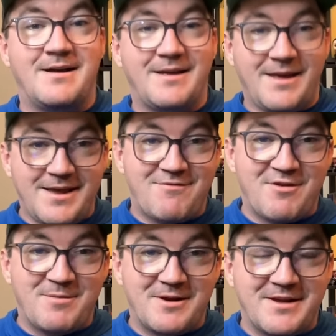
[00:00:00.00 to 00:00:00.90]
Hey
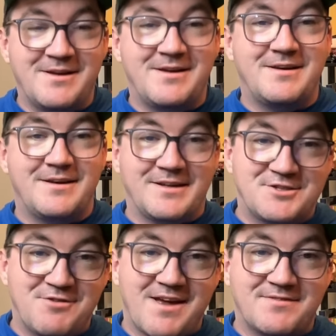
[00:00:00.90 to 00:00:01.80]
everybody, it's
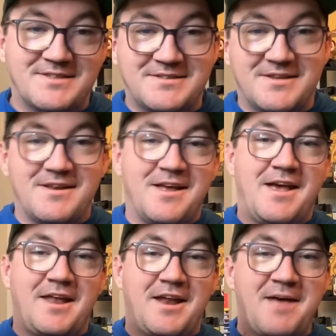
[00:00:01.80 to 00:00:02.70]
draft season,
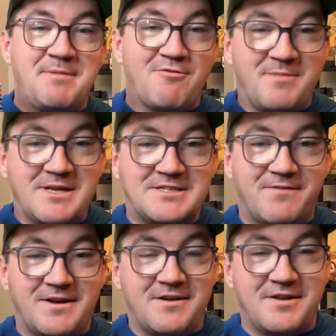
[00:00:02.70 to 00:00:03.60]
and I'd be remiss if
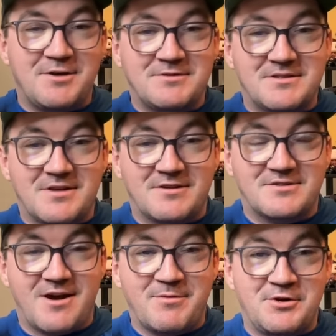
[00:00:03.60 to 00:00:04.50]
I didn't use this as an
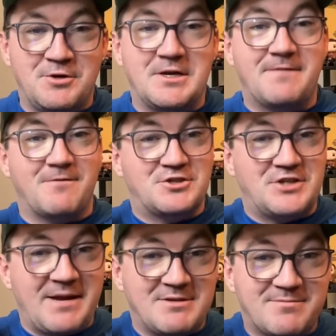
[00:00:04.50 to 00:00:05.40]
opportunity for
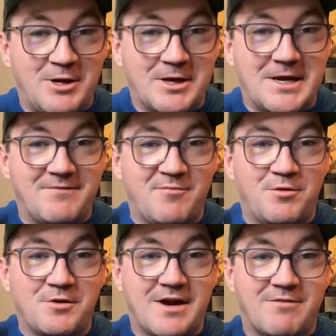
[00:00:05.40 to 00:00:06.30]
shameless plugging of a
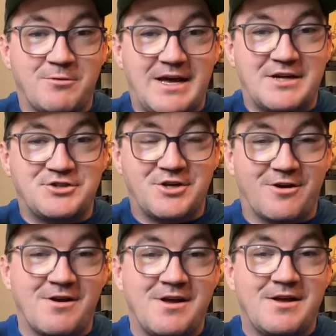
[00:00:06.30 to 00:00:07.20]
book I wrote last
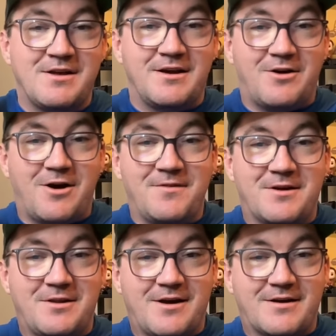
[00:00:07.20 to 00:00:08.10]
year, On the
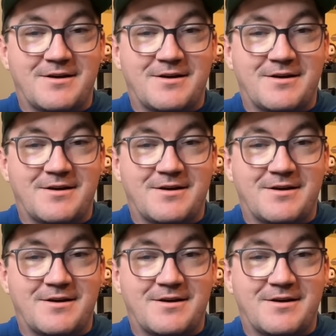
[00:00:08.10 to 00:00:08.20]
Clock,